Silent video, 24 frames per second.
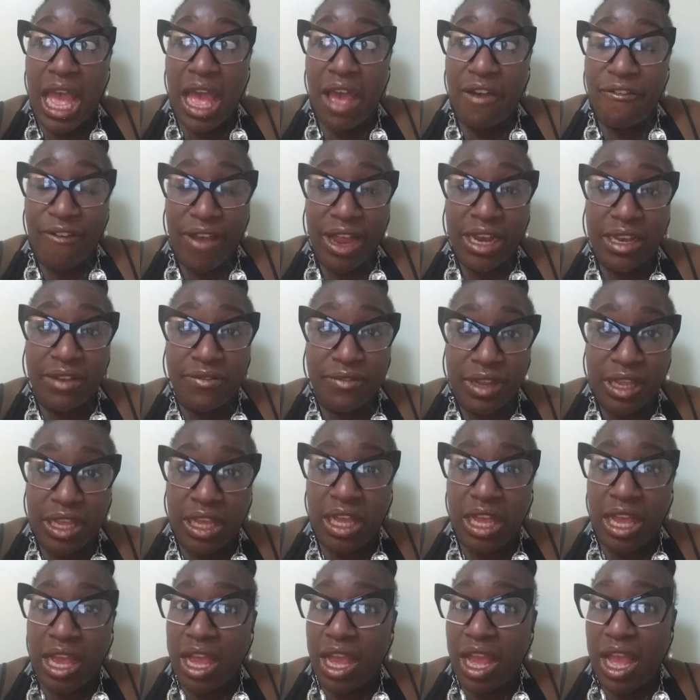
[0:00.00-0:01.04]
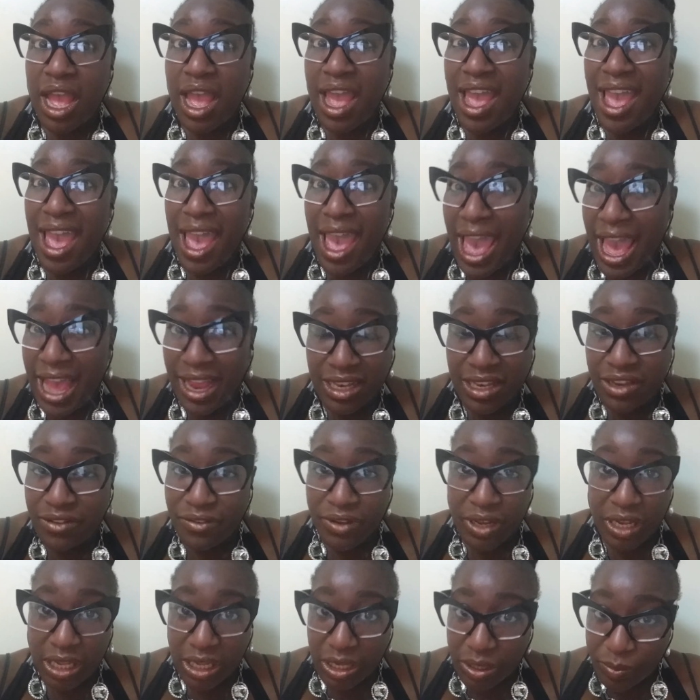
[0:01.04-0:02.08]
effectively,
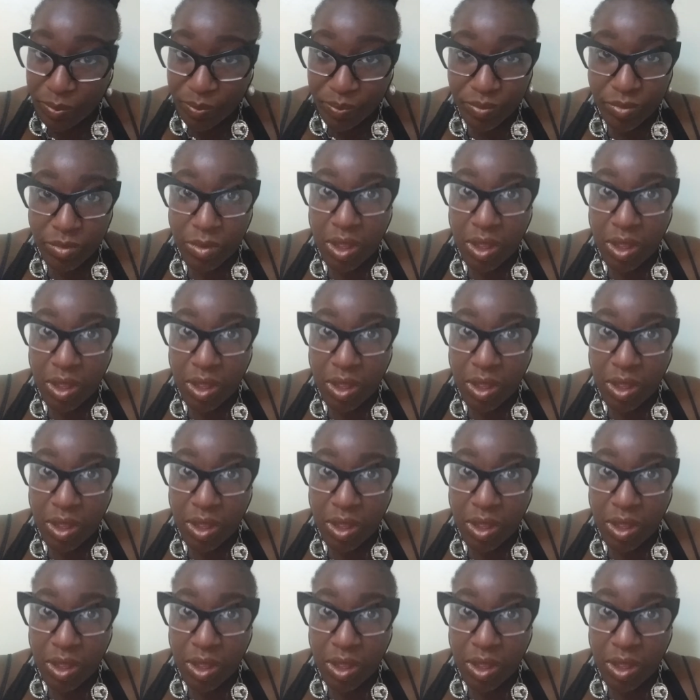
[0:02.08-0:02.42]
actively,